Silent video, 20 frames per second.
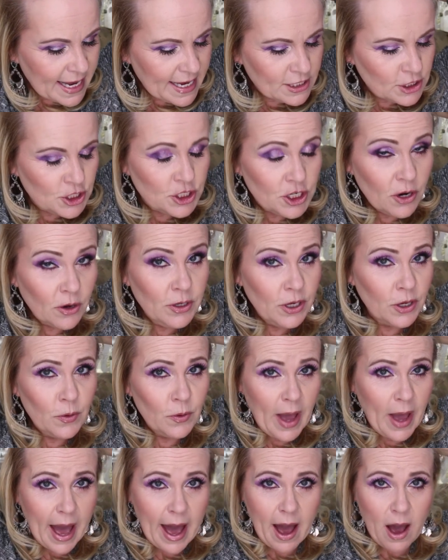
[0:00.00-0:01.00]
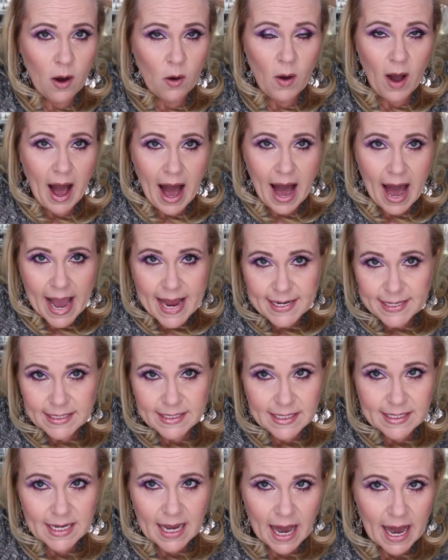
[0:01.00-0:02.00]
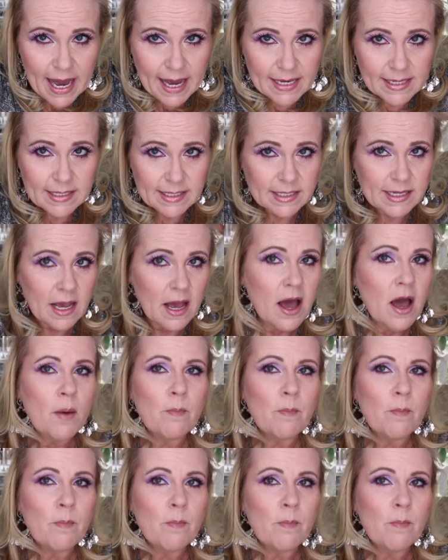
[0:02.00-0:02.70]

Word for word: and show you how I disguise